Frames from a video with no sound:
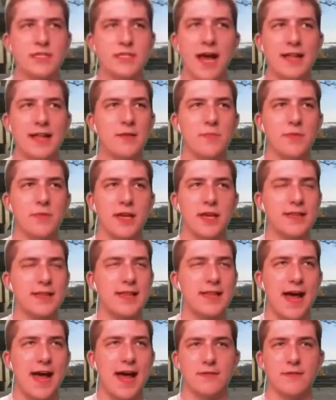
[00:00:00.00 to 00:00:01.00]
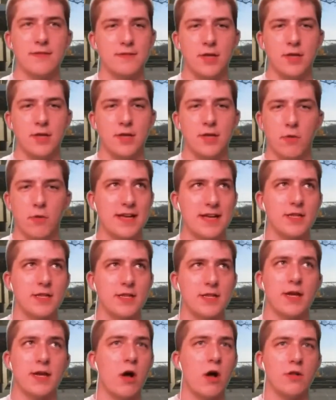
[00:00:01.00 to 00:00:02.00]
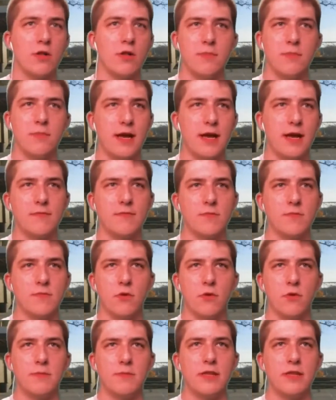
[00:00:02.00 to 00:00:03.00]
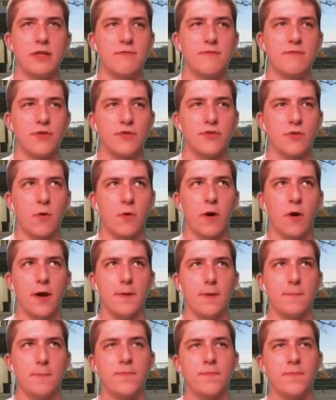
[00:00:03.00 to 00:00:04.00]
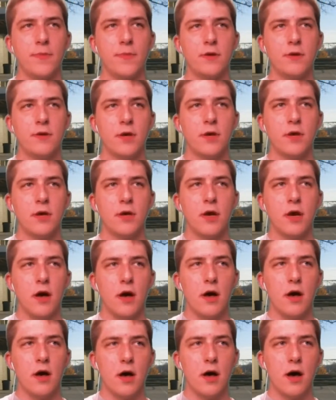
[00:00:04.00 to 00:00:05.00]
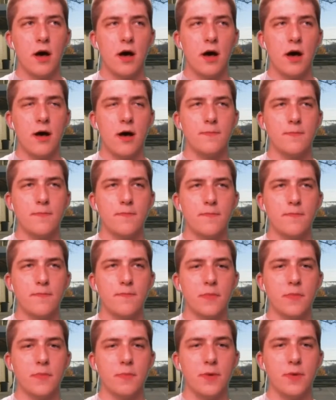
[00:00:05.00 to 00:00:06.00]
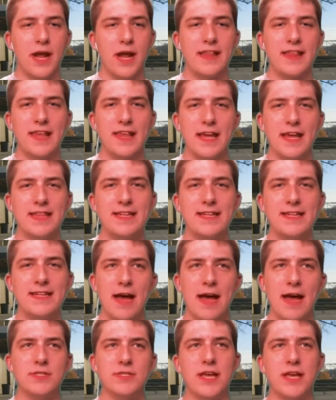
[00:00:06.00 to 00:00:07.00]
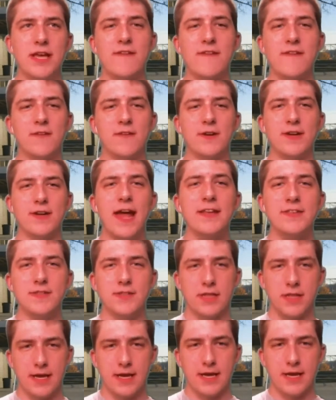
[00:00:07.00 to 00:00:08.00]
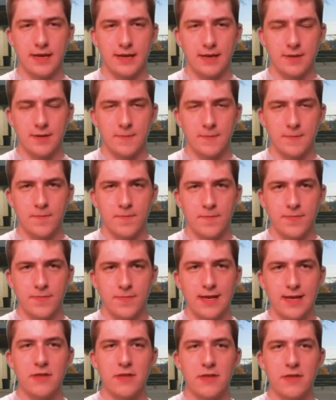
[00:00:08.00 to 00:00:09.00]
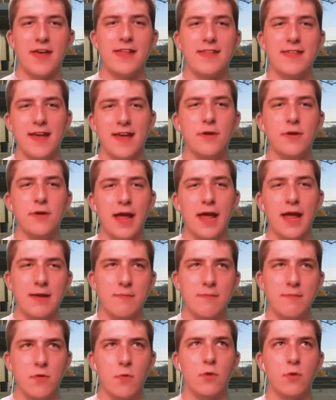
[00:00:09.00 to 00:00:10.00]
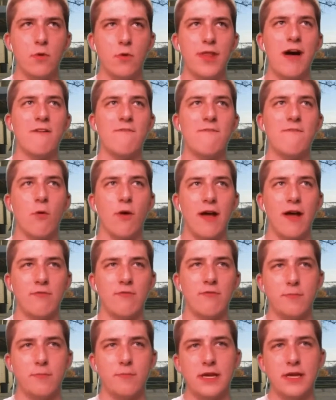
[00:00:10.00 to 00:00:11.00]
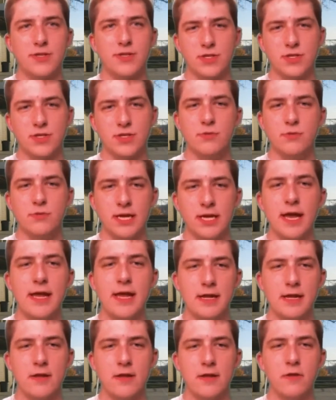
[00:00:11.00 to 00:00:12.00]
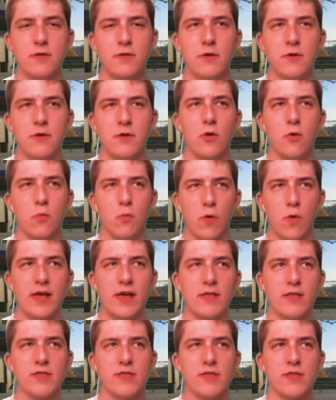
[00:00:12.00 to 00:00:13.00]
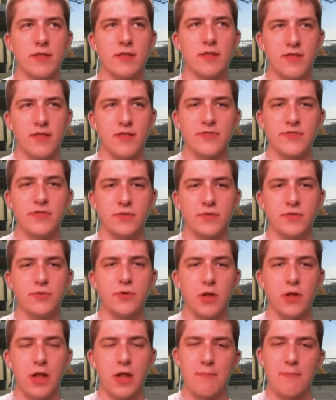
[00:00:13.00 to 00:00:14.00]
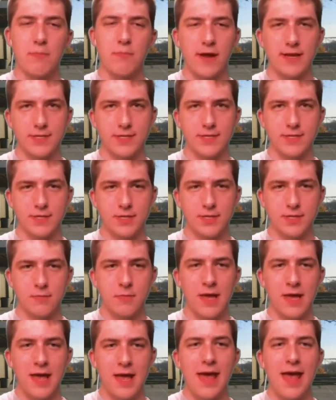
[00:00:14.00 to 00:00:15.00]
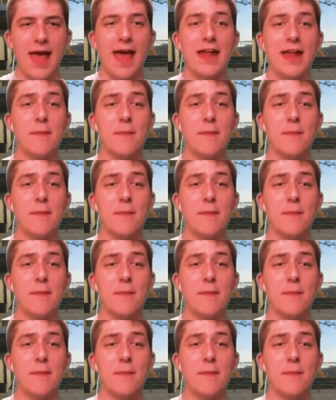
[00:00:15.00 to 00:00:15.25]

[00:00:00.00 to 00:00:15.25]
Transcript: something that you know Nestle called him, and I totally believe the story. Um, but I think the downside for Nestle is that their name will now forever be associated with this Google operating system. And